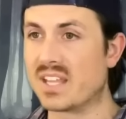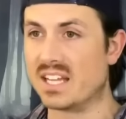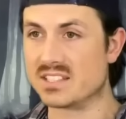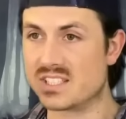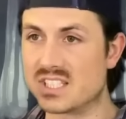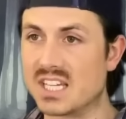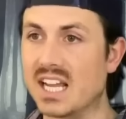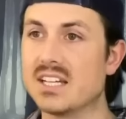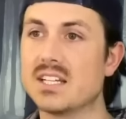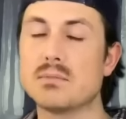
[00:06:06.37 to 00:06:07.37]
And
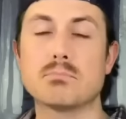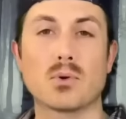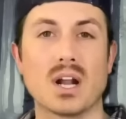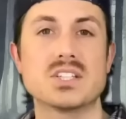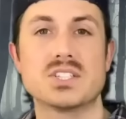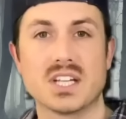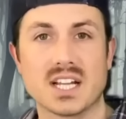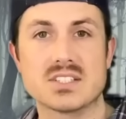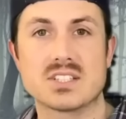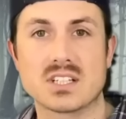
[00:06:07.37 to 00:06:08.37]
standing pressed
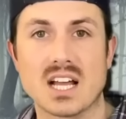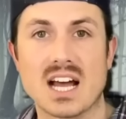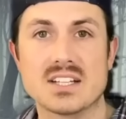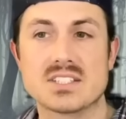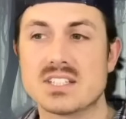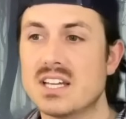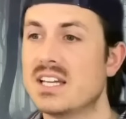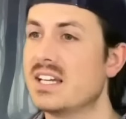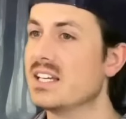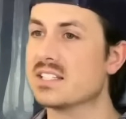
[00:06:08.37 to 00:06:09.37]
against the glass
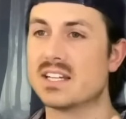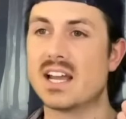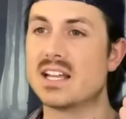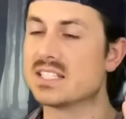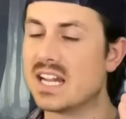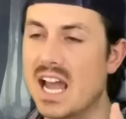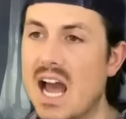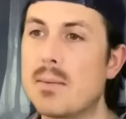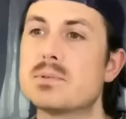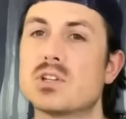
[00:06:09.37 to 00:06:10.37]
is an, is an
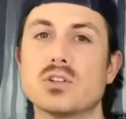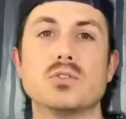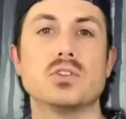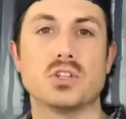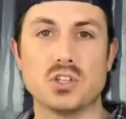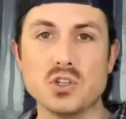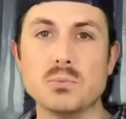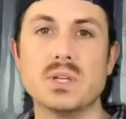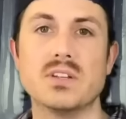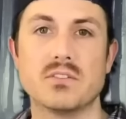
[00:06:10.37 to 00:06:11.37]
absolute
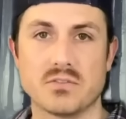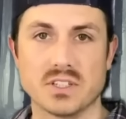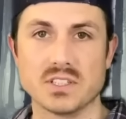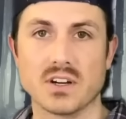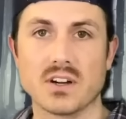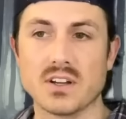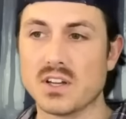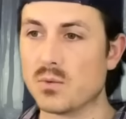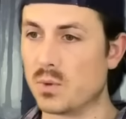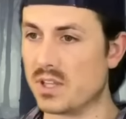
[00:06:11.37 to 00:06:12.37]
human figure
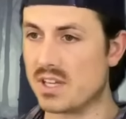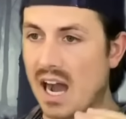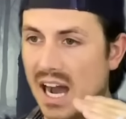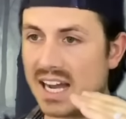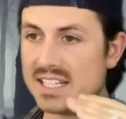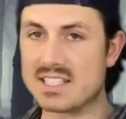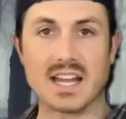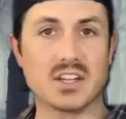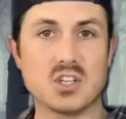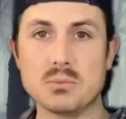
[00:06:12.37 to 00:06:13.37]
with eyes
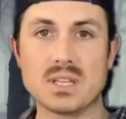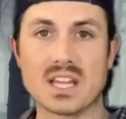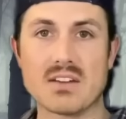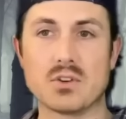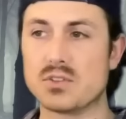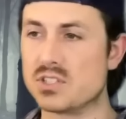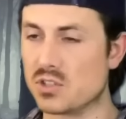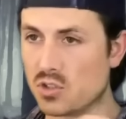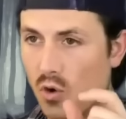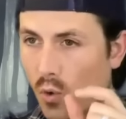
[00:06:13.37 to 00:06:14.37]
at human level, these
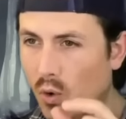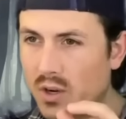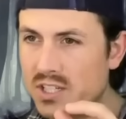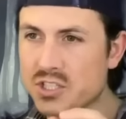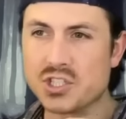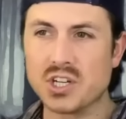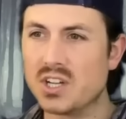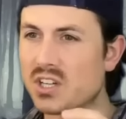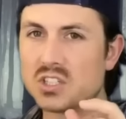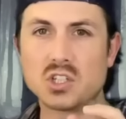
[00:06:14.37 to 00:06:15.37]
orange
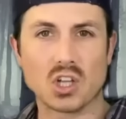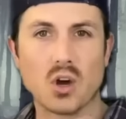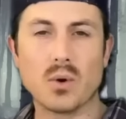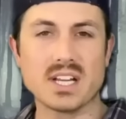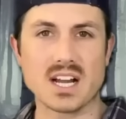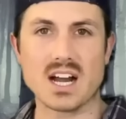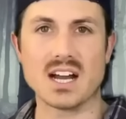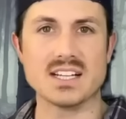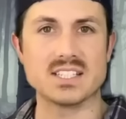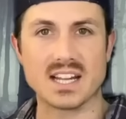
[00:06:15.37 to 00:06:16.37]
glowing
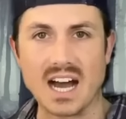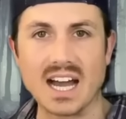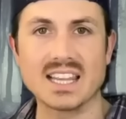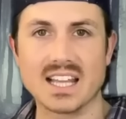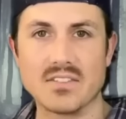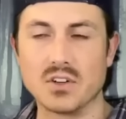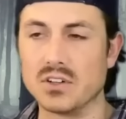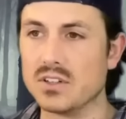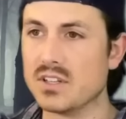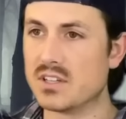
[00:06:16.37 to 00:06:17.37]
eyes at eye
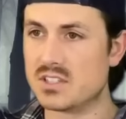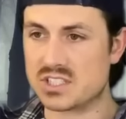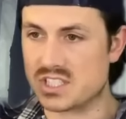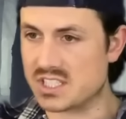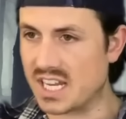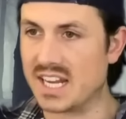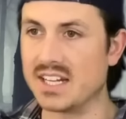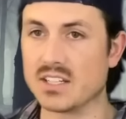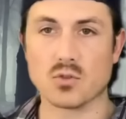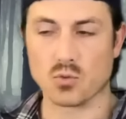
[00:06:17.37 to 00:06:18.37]
level,
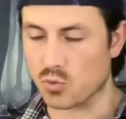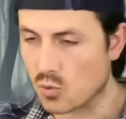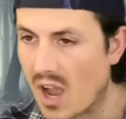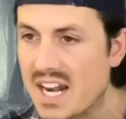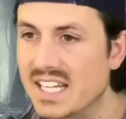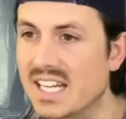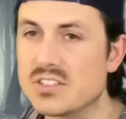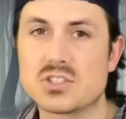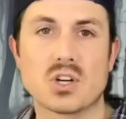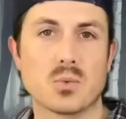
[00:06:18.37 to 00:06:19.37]
standing right
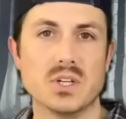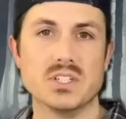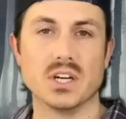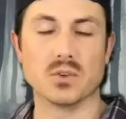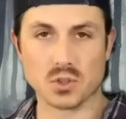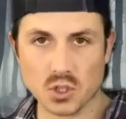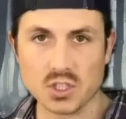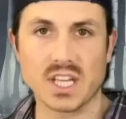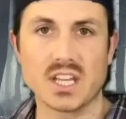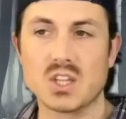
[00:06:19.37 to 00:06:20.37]
against her window,
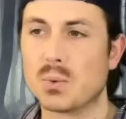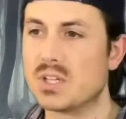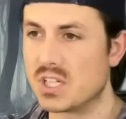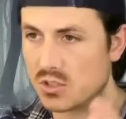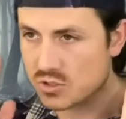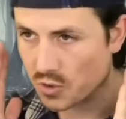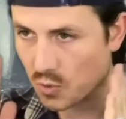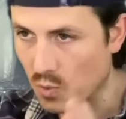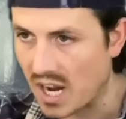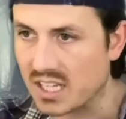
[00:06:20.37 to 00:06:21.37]
looking in the window
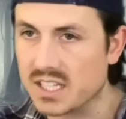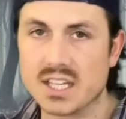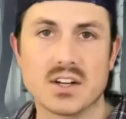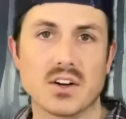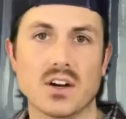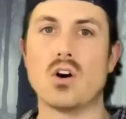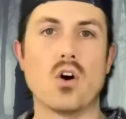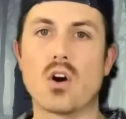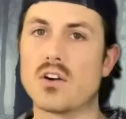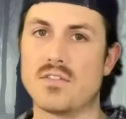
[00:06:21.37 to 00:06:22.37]
directly at her.
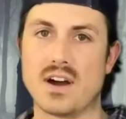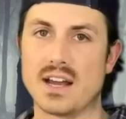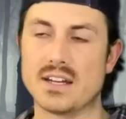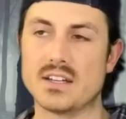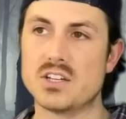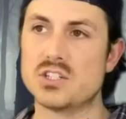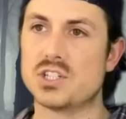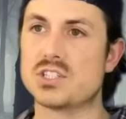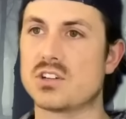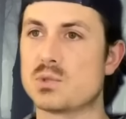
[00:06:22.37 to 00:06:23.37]
Horrified,
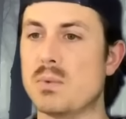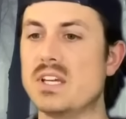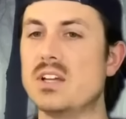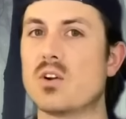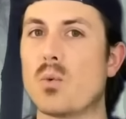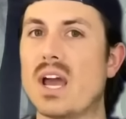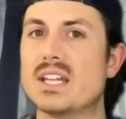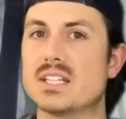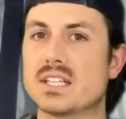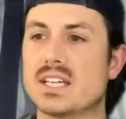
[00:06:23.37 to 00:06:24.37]
she starts making her way
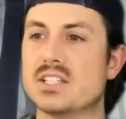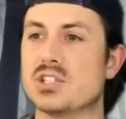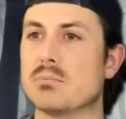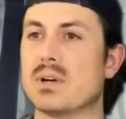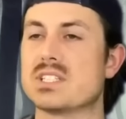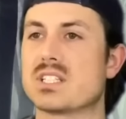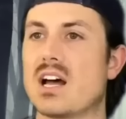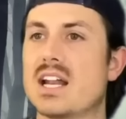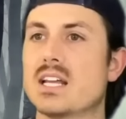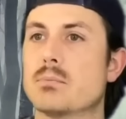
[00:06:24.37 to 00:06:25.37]
into the kitchen by
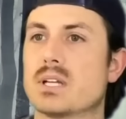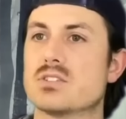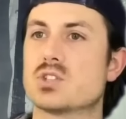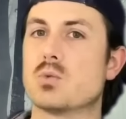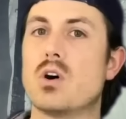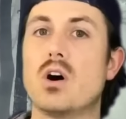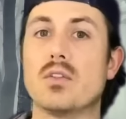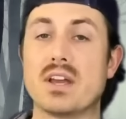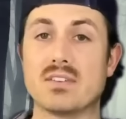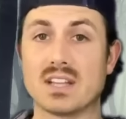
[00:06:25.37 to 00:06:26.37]
sliding up against the wall.
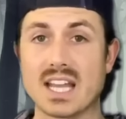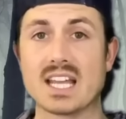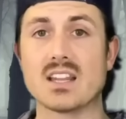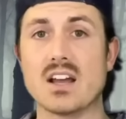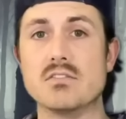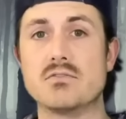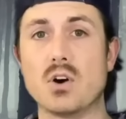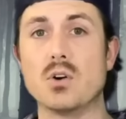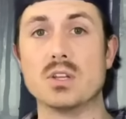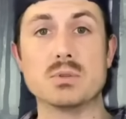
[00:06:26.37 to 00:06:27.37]
They have a landline
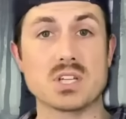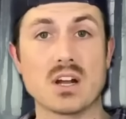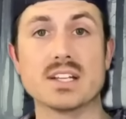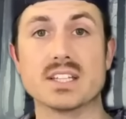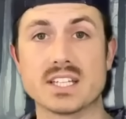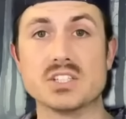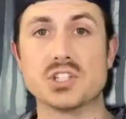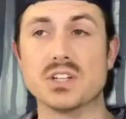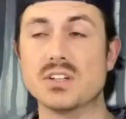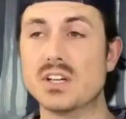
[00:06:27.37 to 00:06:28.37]
phone that was hung in the
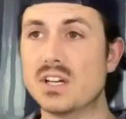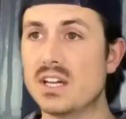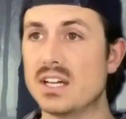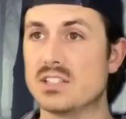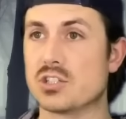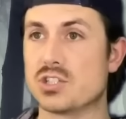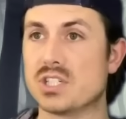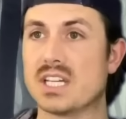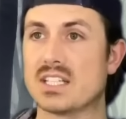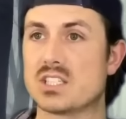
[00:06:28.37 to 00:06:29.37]
kitchen. And so she
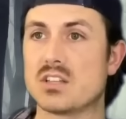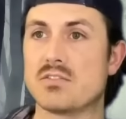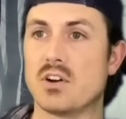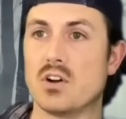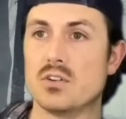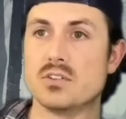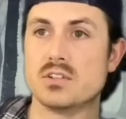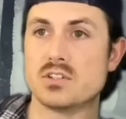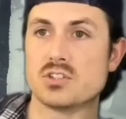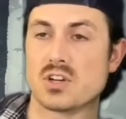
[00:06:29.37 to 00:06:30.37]
gets to the phone,
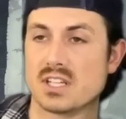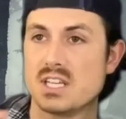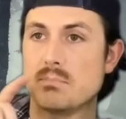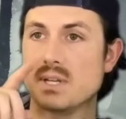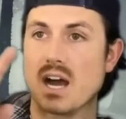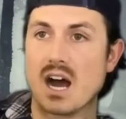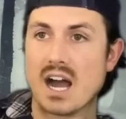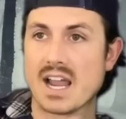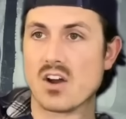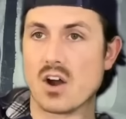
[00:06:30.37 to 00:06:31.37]
trying to keep an
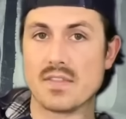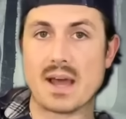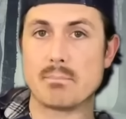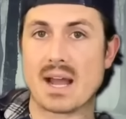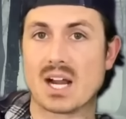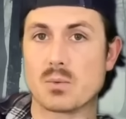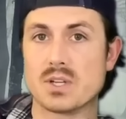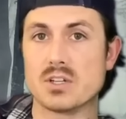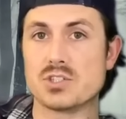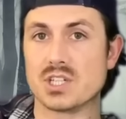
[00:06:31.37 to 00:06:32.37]
eye on that back
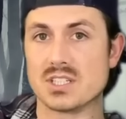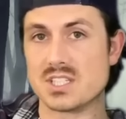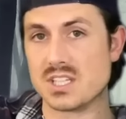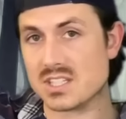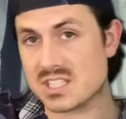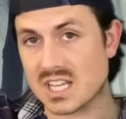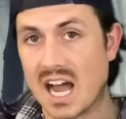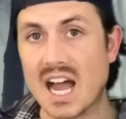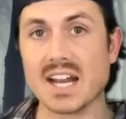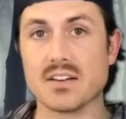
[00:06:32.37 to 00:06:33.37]
window. She can see the
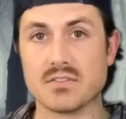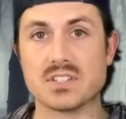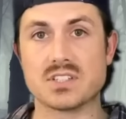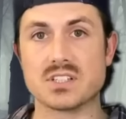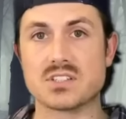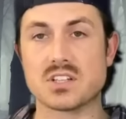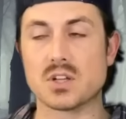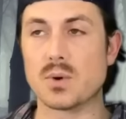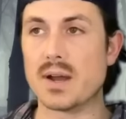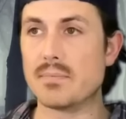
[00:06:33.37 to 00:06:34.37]
side of this thing's
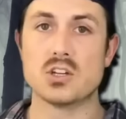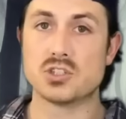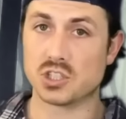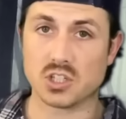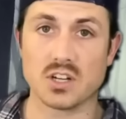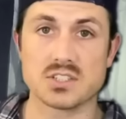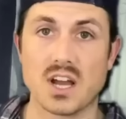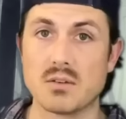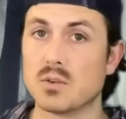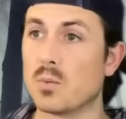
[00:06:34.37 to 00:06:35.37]
silhouette. She calls
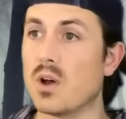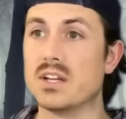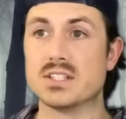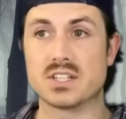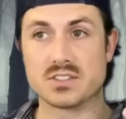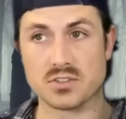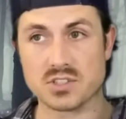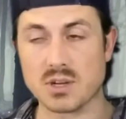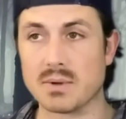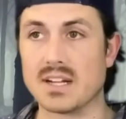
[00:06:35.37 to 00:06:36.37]
911 and says, there's
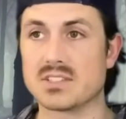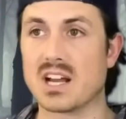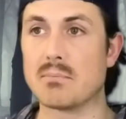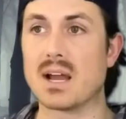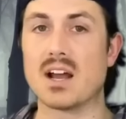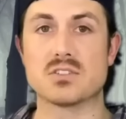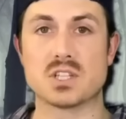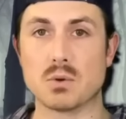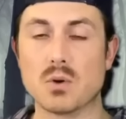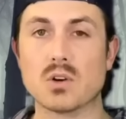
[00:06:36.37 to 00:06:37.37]
someone outside my house. They
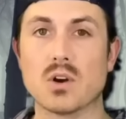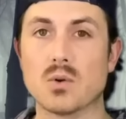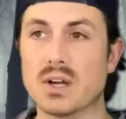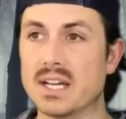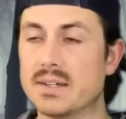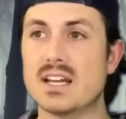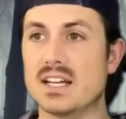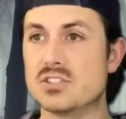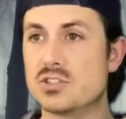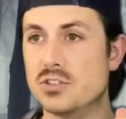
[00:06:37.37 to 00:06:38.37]
won't go away.
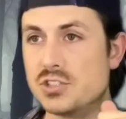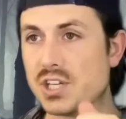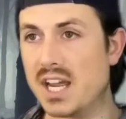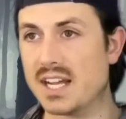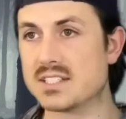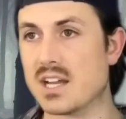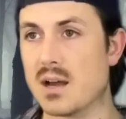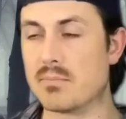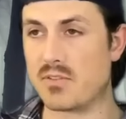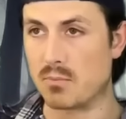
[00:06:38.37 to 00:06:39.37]
As soon as she hangs
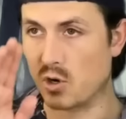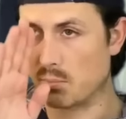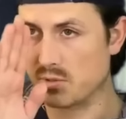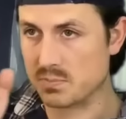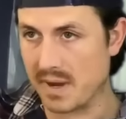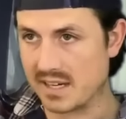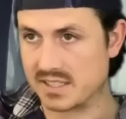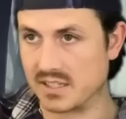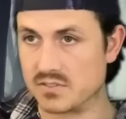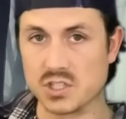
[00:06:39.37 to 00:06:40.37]
up, from her
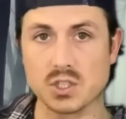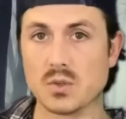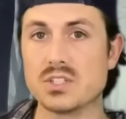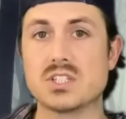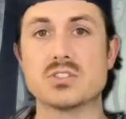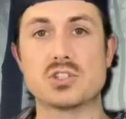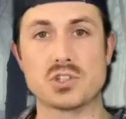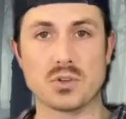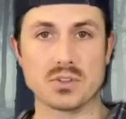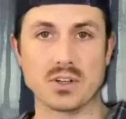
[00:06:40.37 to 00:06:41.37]
perspective, she can only see its
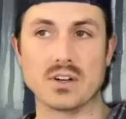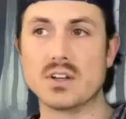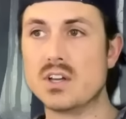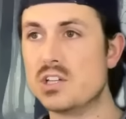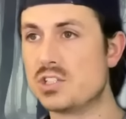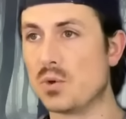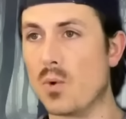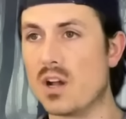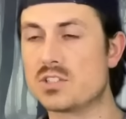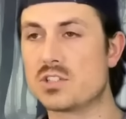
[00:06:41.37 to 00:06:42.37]
shoulder. She
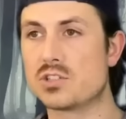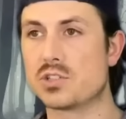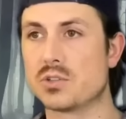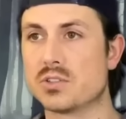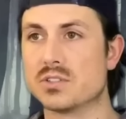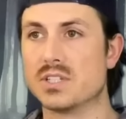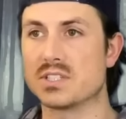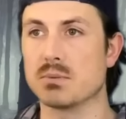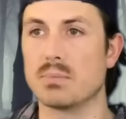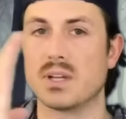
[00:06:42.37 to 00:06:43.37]
watched the shoulder
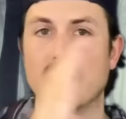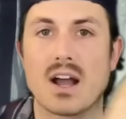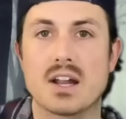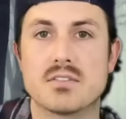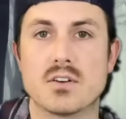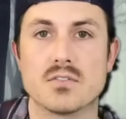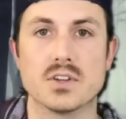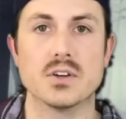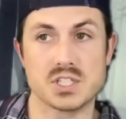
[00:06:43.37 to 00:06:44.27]
disappear out of her view.